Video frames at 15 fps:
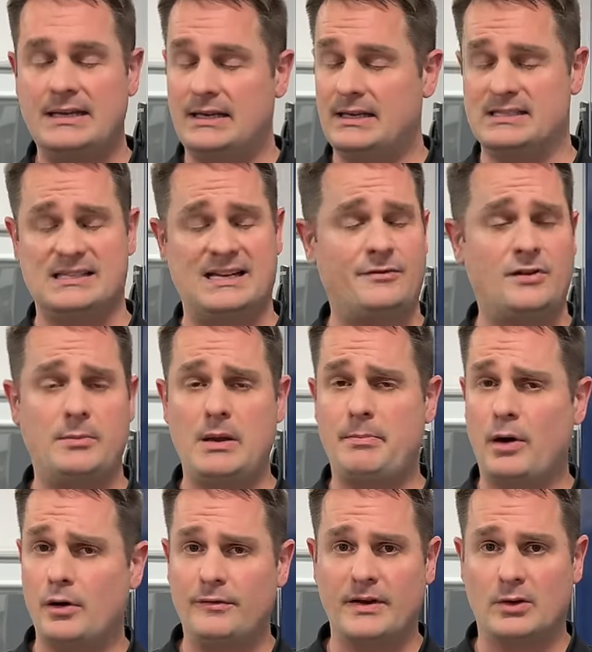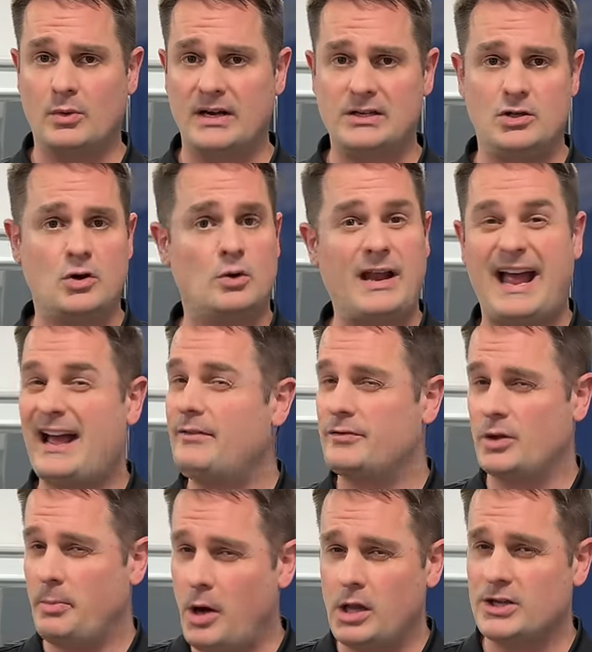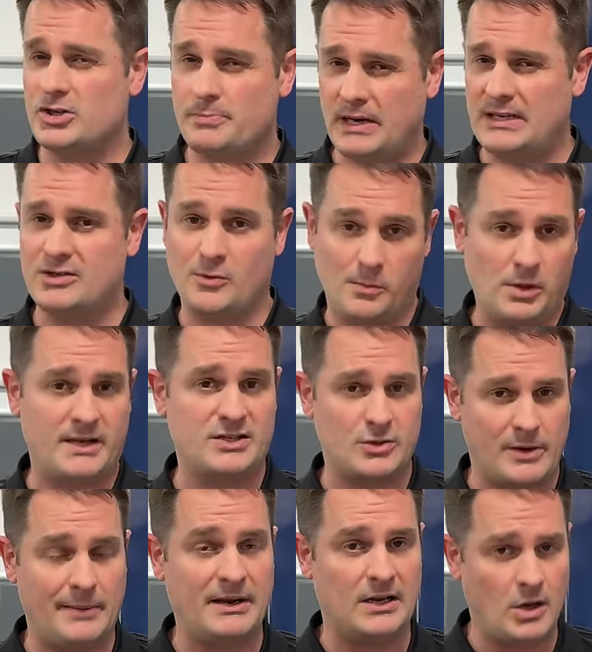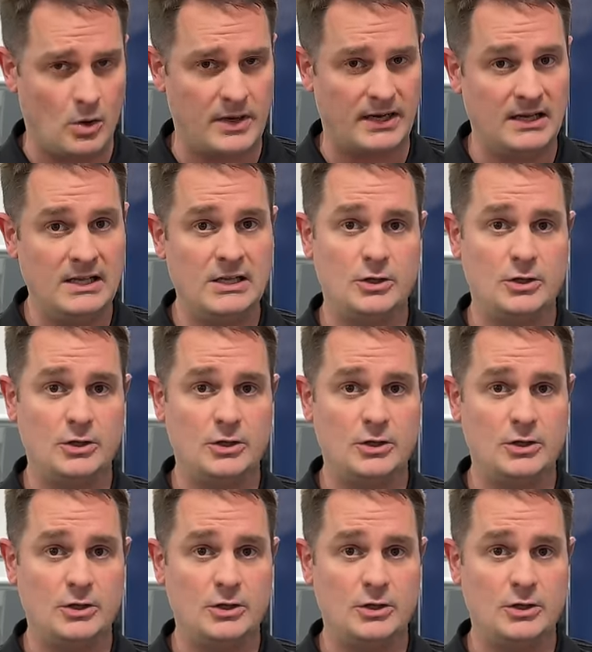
It doesn't have to be perfect, right? You don't have to polish paint to apply a ceramic coating.